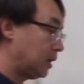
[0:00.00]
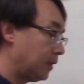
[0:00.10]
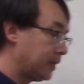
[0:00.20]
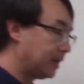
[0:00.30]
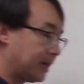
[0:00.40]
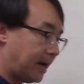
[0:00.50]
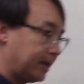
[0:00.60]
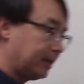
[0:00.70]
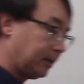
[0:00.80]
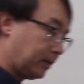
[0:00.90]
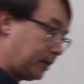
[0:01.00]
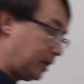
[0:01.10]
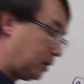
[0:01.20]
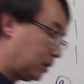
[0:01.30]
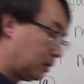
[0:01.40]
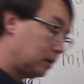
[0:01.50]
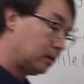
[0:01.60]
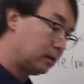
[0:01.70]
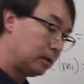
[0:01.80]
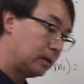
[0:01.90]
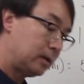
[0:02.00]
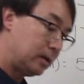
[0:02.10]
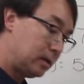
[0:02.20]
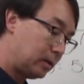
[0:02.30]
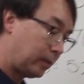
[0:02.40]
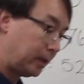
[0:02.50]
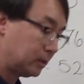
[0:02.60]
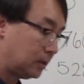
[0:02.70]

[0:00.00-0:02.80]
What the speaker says: the guided learning, right?